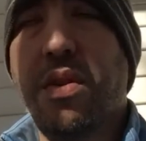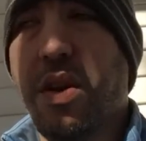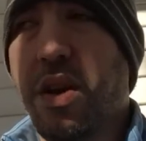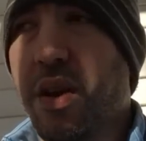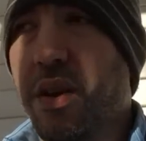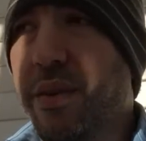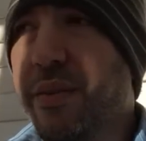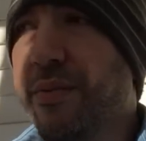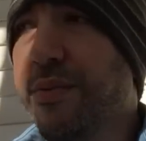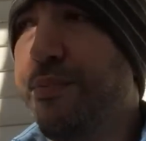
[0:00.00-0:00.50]

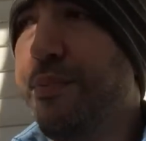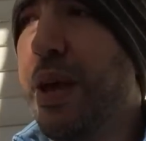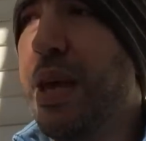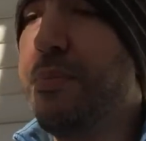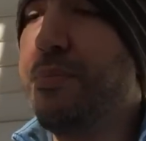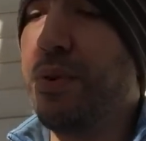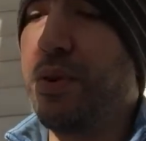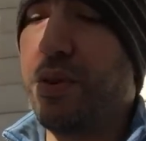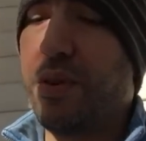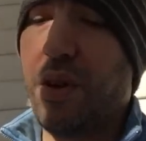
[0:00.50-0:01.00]
of
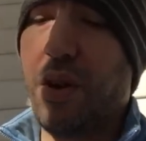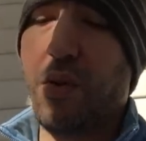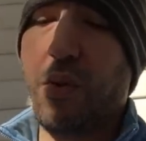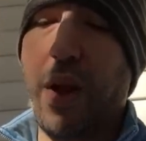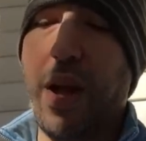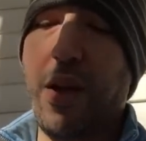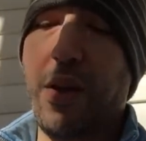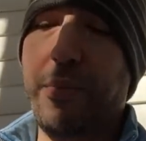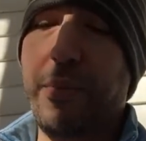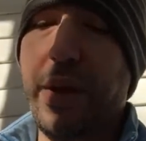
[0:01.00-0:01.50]
people
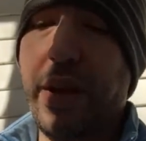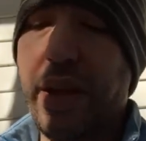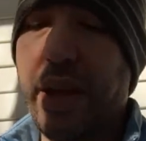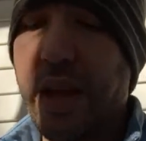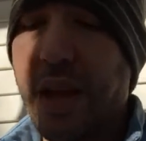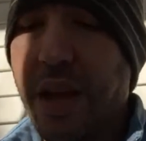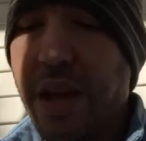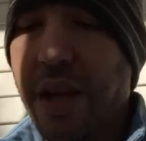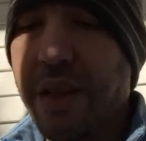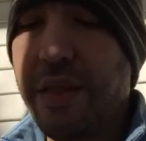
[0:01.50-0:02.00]
around me
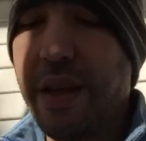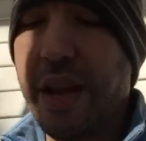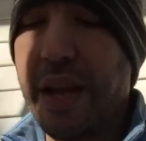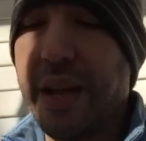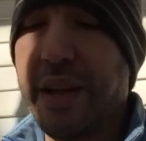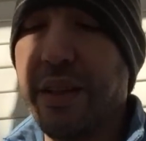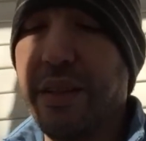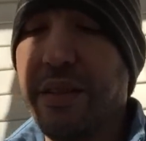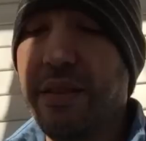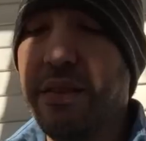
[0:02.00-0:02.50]
that
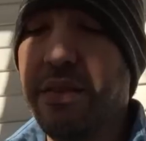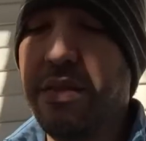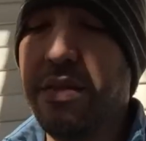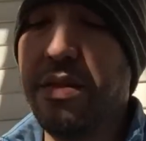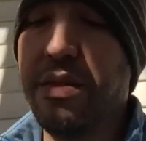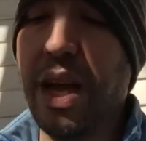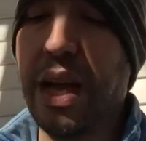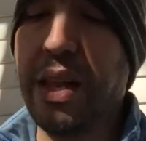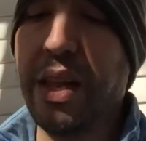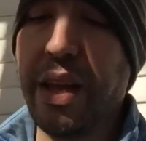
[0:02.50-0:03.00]
I can
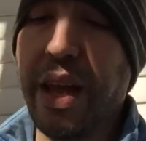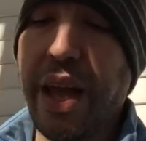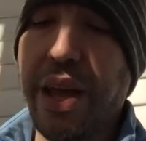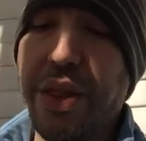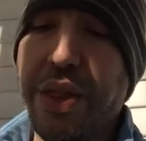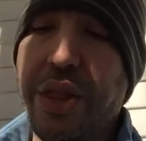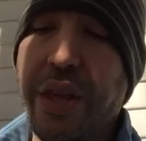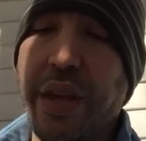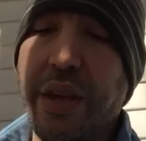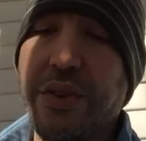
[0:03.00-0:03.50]

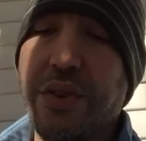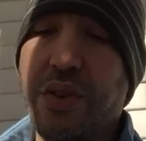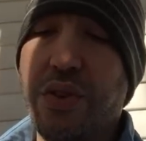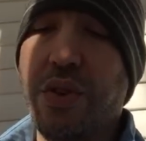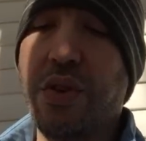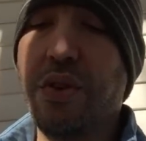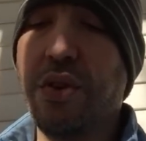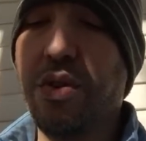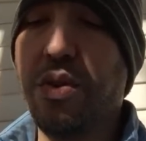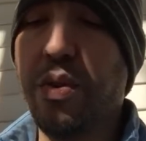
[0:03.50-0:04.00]
delegate things
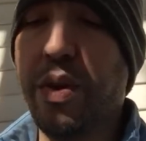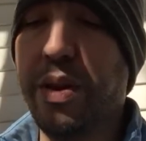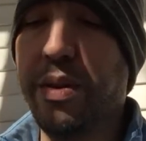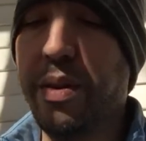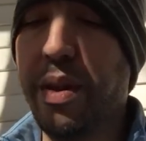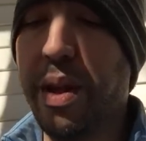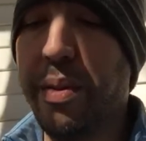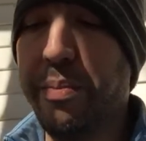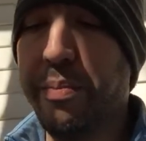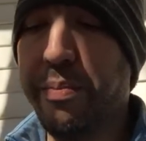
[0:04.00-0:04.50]
to
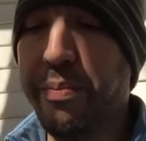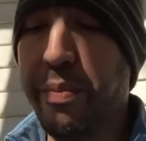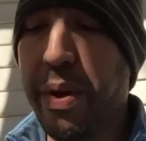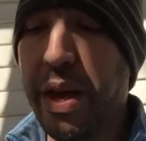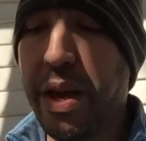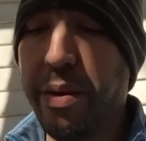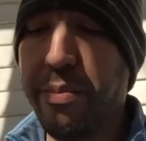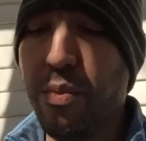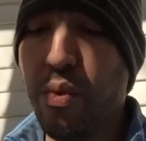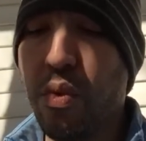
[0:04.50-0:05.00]
and
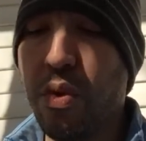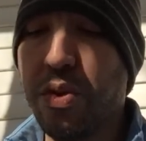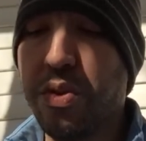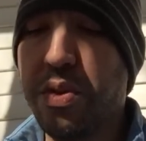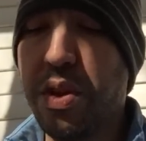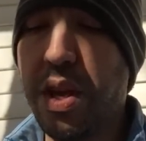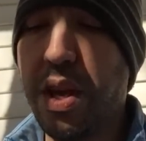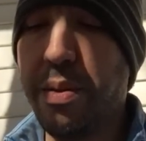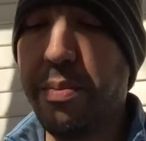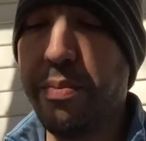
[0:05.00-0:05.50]
make it more
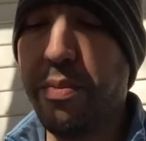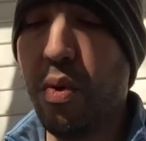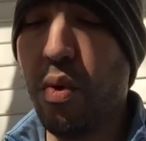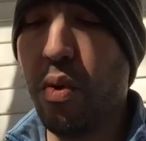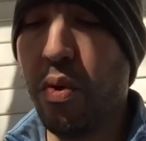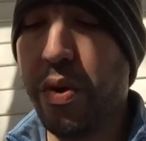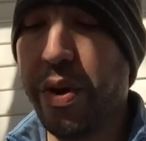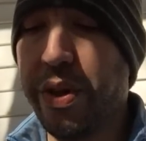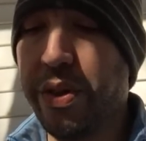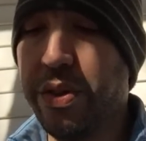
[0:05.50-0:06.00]
team
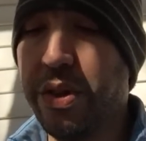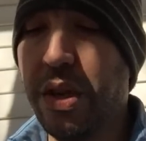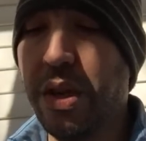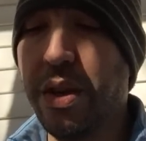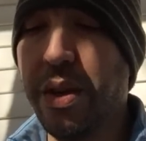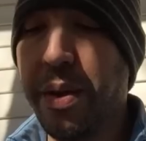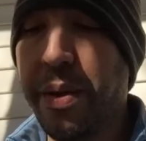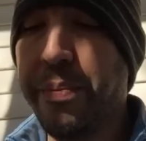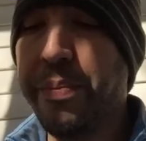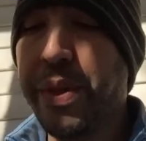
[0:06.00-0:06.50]
oriented.